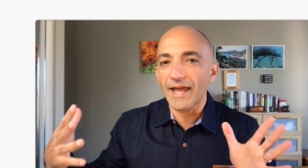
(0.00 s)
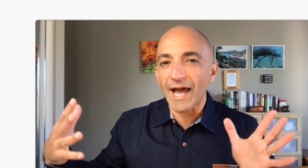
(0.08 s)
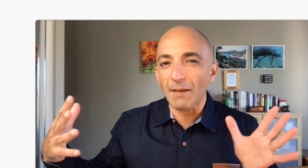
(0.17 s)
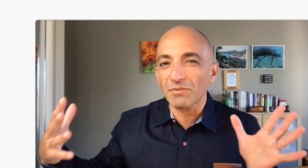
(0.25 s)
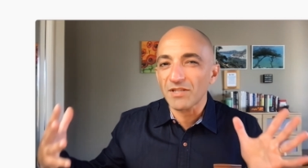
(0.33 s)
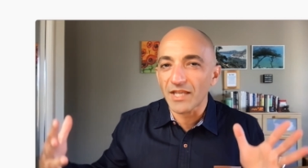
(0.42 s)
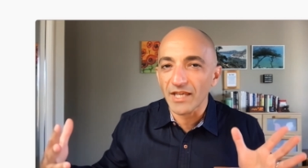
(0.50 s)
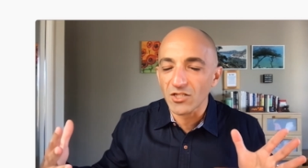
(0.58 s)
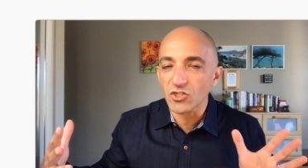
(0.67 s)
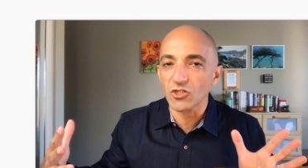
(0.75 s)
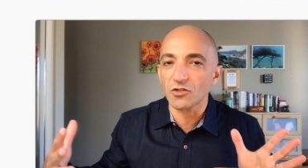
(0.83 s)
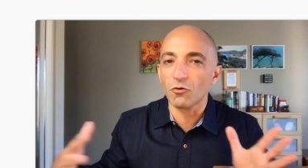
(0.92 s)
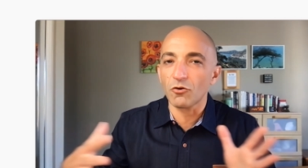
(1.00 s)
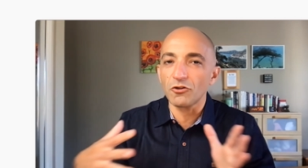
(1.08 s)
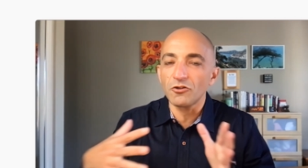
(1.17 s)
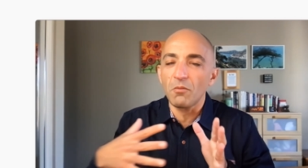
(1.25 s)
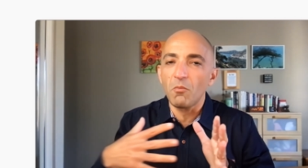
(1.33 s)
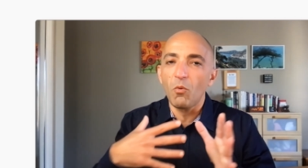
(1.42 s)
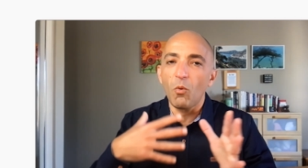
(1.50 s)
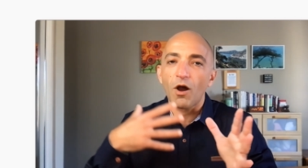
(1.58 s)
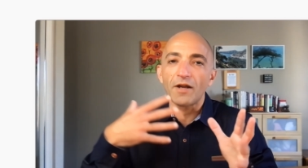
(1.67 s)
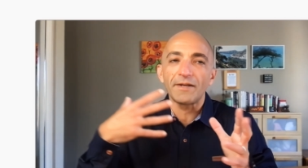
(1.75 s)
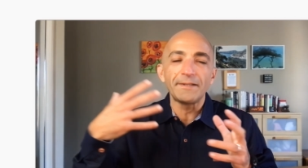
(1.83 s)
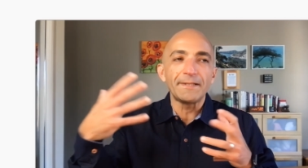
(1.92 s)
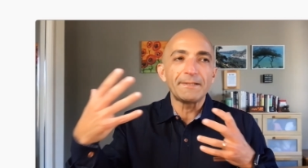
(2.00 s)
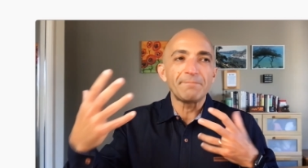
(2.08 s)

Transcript: application or the number one